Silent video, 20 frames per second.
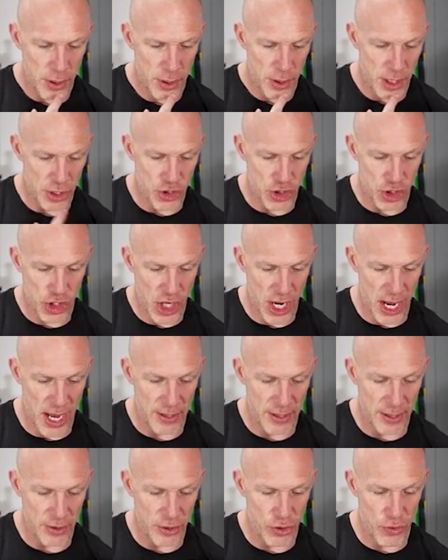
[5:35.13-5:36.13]

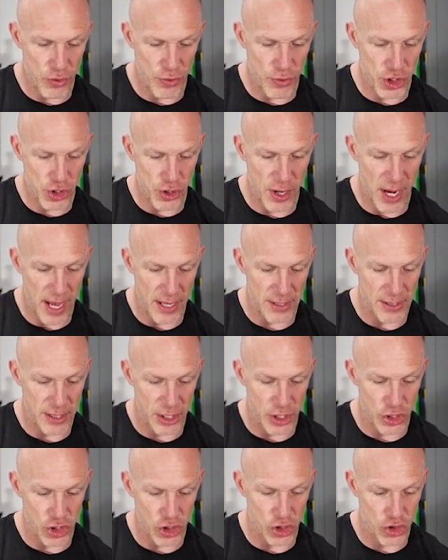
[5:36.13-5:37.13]
Enchanted creature has
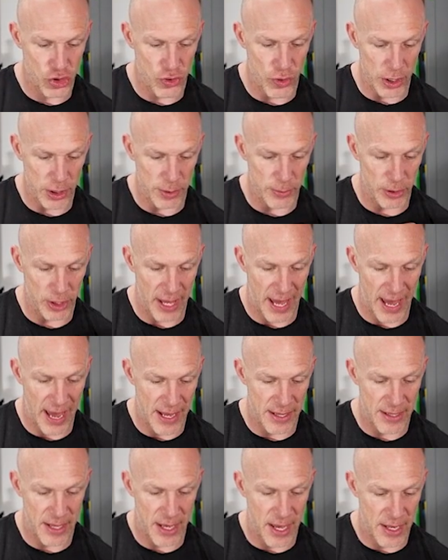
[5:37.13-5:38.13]
indestructible
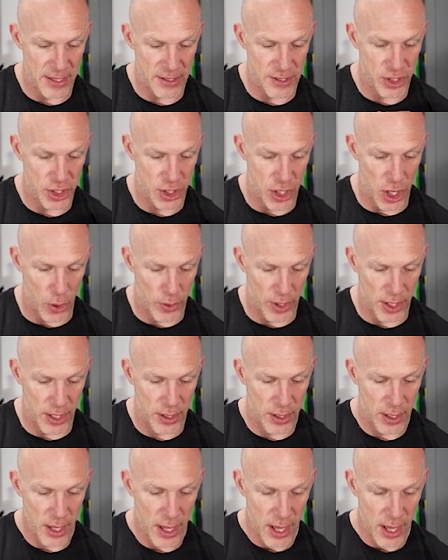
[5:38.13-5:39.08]
and is goaded,